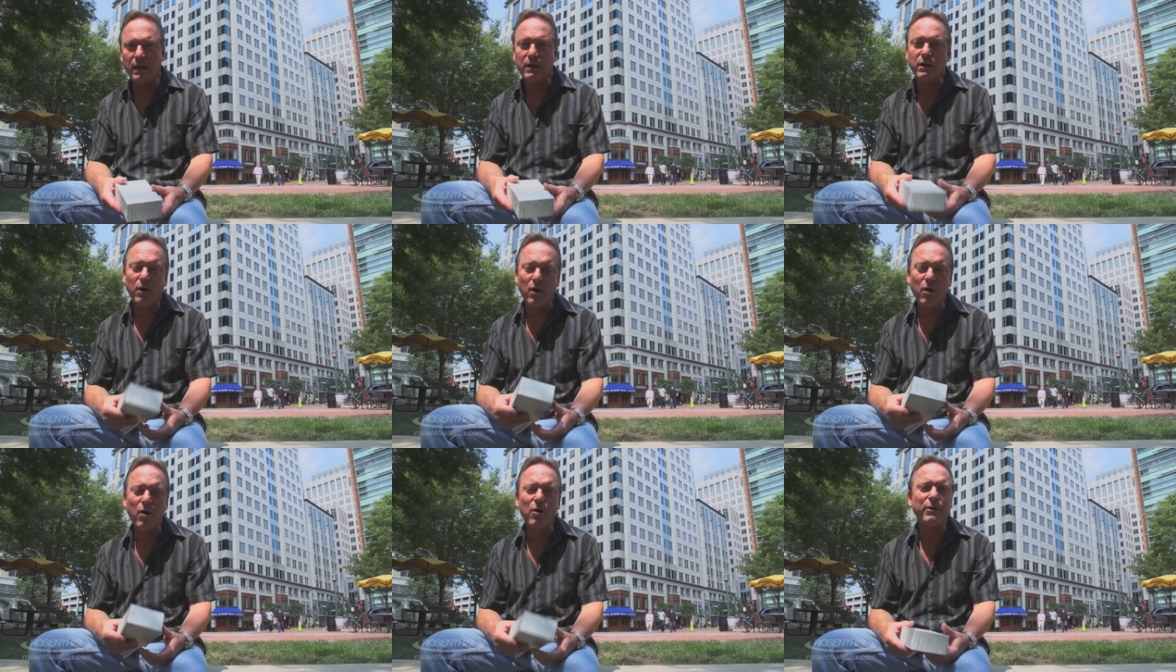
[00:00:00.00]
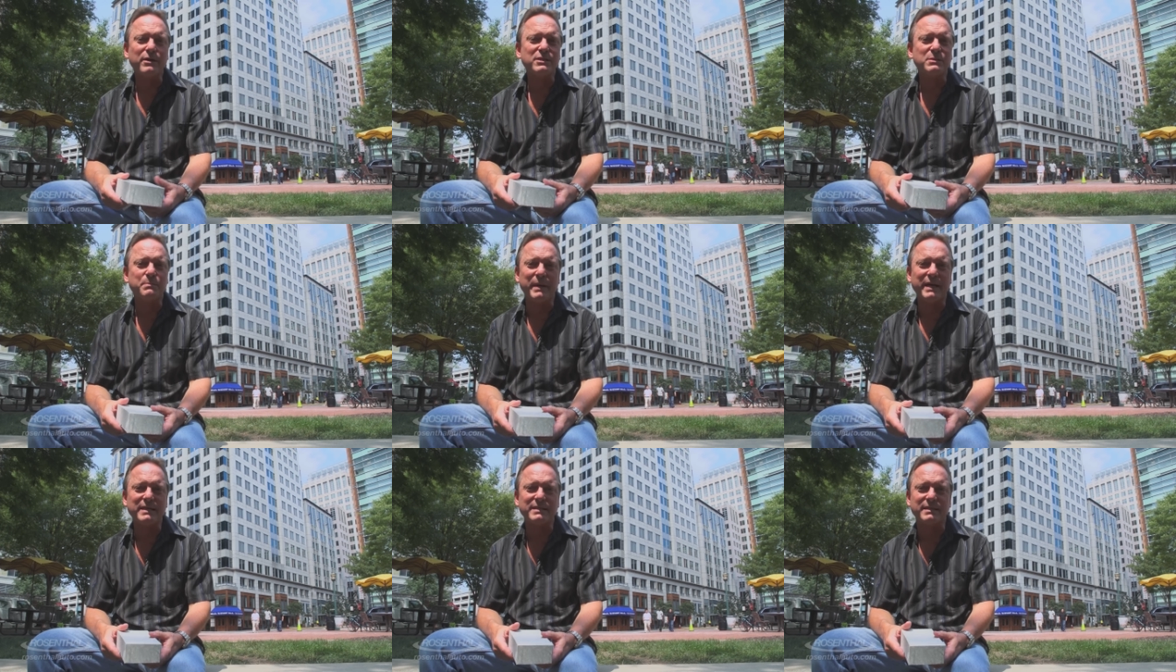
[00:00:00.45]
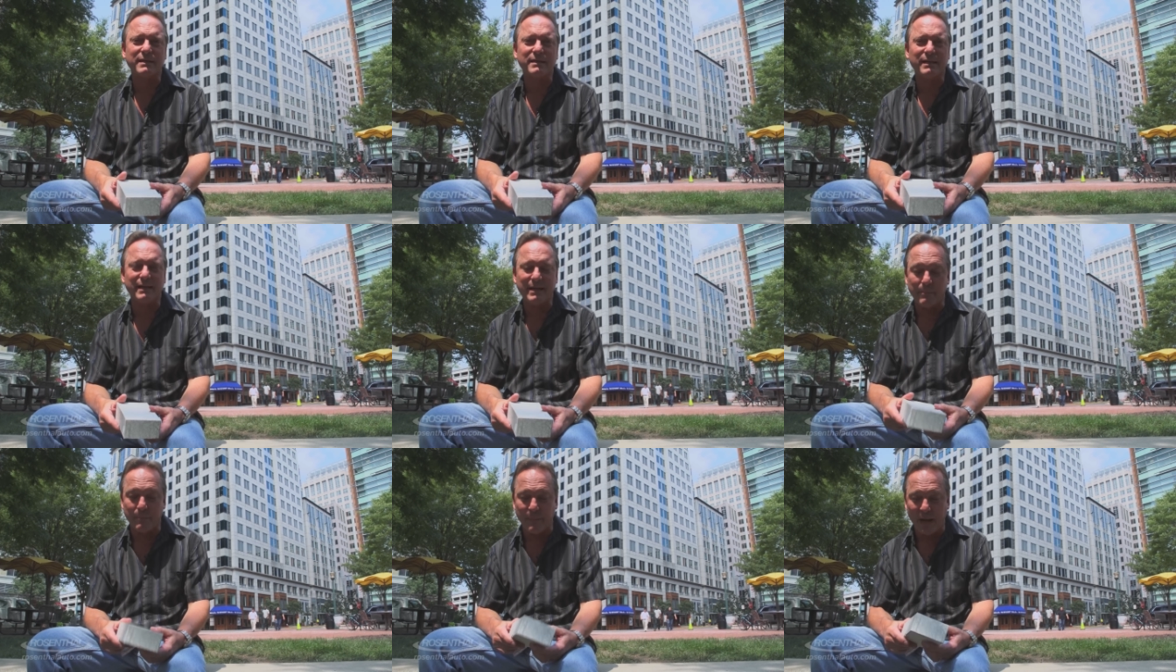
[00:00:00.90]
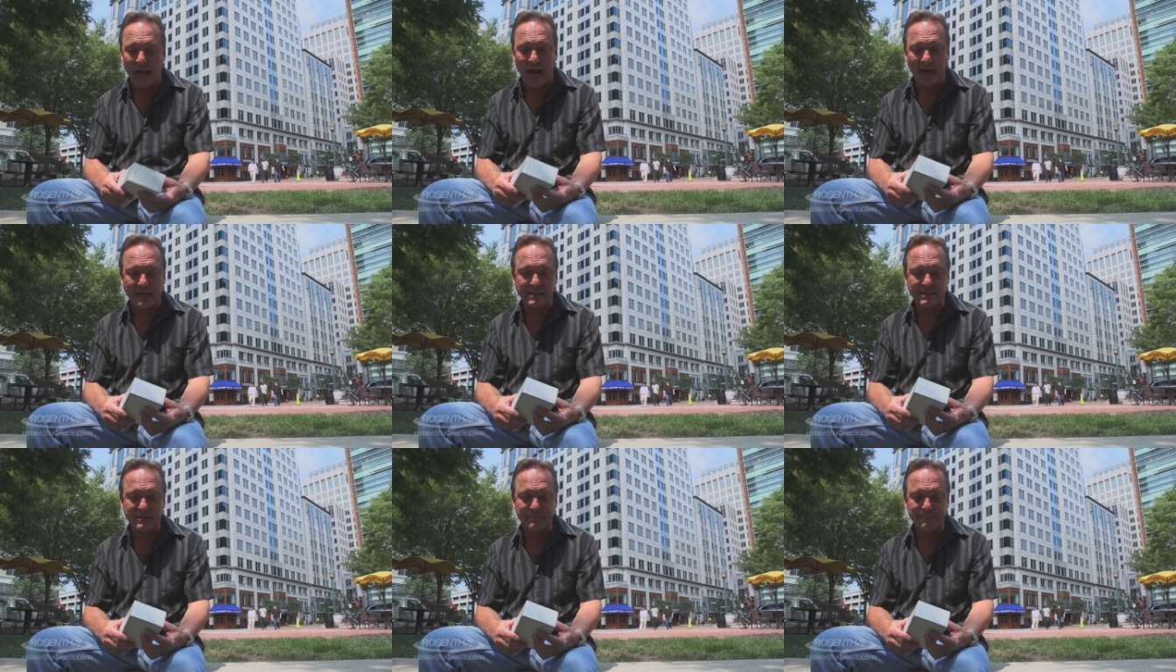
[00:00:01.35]
car is basically a
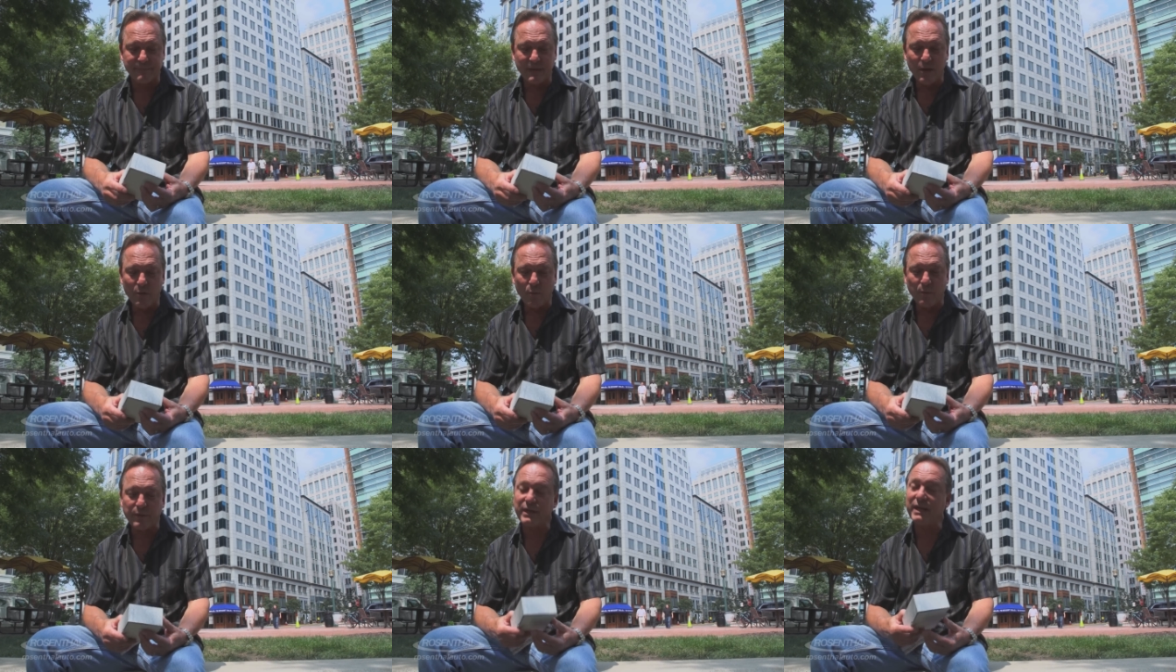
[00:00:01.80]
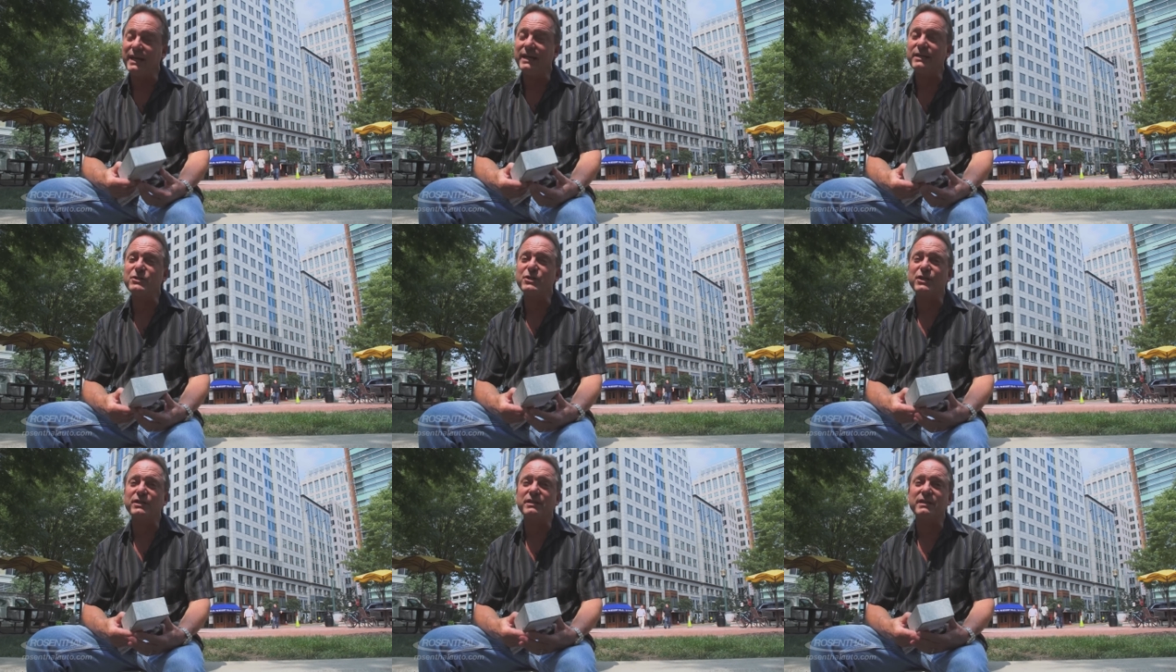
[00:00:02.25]
box with an engine